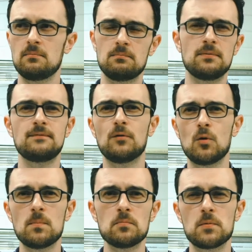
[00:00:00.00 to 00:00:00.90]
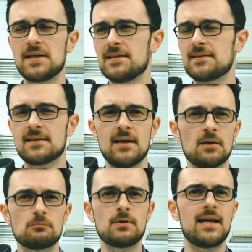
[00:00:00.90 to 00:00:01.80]
perform with
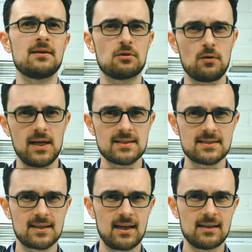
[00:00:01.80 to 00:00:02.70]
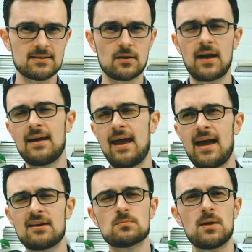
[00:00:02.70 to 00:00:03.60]
red and green as the colors? Okay, now
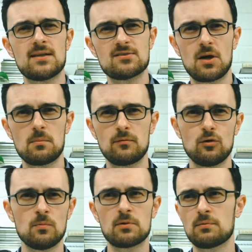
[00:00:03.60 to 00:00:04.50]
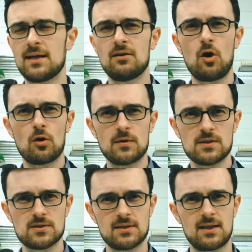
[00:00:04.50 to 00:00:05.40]
how does my design perform with red and
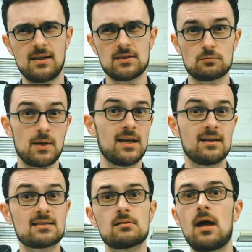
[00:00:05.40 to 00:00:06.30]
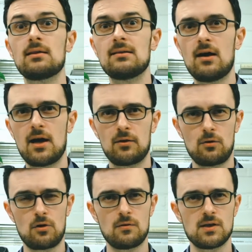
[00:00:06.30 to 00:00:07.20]
orange in the colors? Red and a slightly lighter
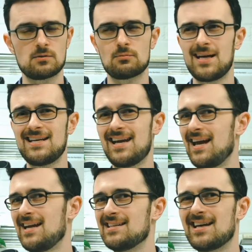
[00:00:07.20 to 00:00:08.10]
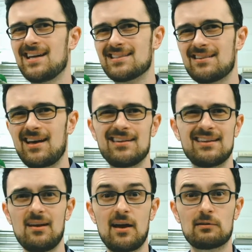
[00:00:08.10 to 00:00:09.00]
orange, red and a slightly
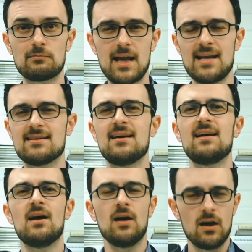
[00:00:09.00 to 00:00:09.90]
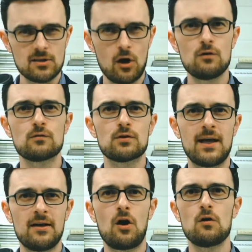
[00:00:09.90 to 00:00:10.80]
lighter red, over
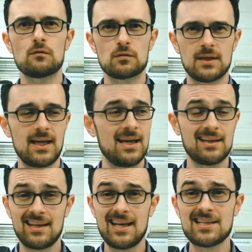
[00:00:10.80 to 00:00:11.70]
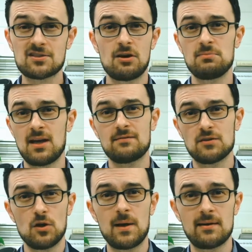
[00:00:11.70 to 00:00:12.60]
and over again. And each time you have to
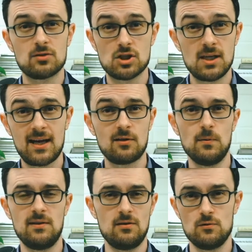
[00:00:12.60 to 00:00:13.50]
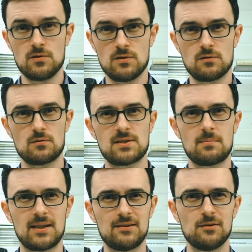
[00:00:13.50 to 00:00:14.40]
go out and check with users or
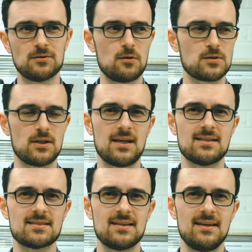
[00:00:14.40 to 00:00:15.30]
something along those lines.